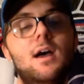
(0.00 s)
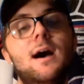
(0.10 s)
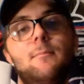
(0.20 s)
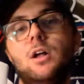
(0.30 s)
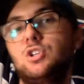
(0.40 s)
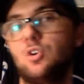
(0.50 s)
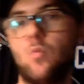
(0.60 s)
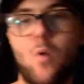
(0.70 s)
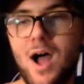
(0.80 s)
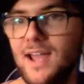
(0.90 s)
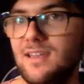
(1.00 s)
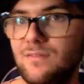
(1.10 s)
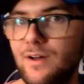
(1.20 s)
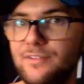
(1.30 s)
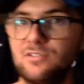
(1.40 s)
I'm not sure why he
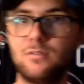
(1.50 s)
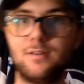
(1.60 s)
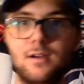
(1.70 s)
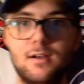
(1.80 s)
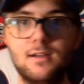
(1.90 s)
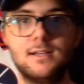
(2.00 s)
fell so far.